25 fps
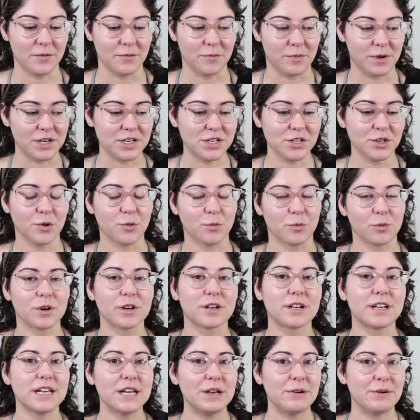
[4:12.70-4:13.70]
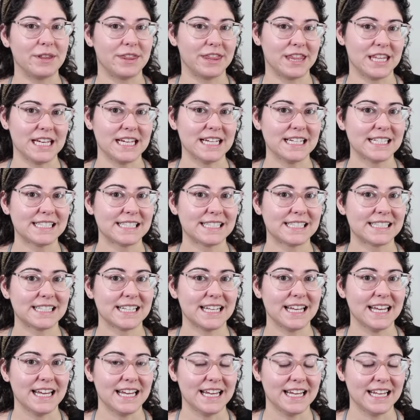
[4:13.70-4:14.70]
When you're working with this,
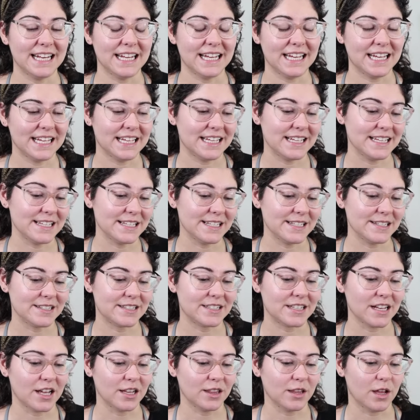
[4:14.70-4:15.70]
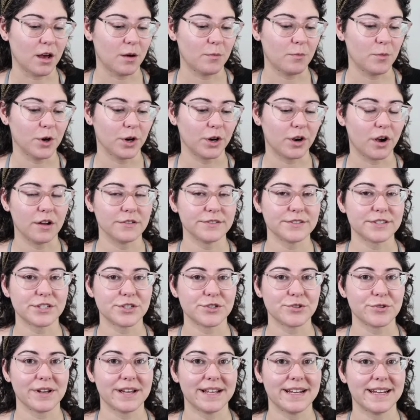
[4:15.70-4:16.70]
it is a lot more
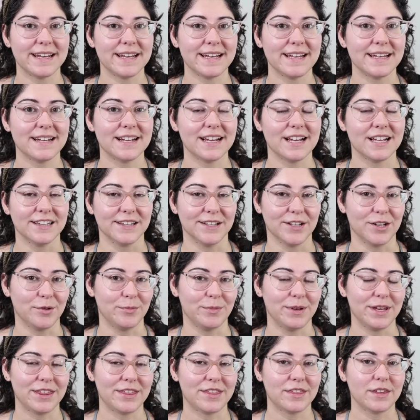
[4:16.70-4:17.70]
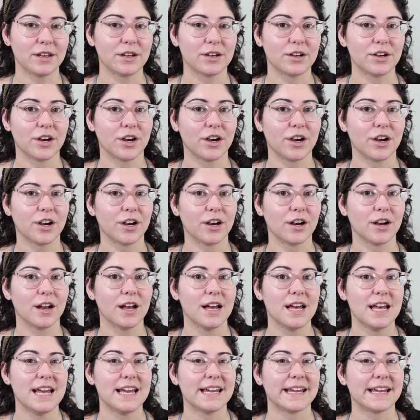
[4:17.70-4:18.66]
concentrated, a little bit thicker,